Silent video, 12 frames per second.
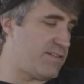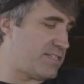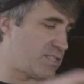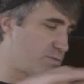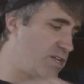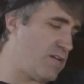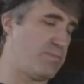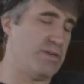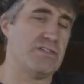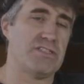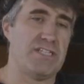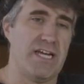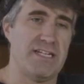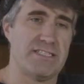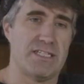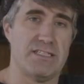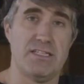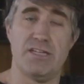this 3D printer stand is
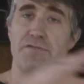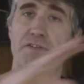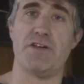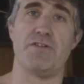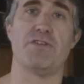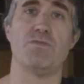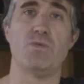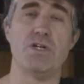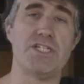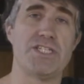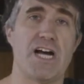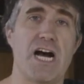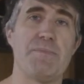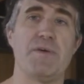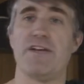gonna live here in the wood shop.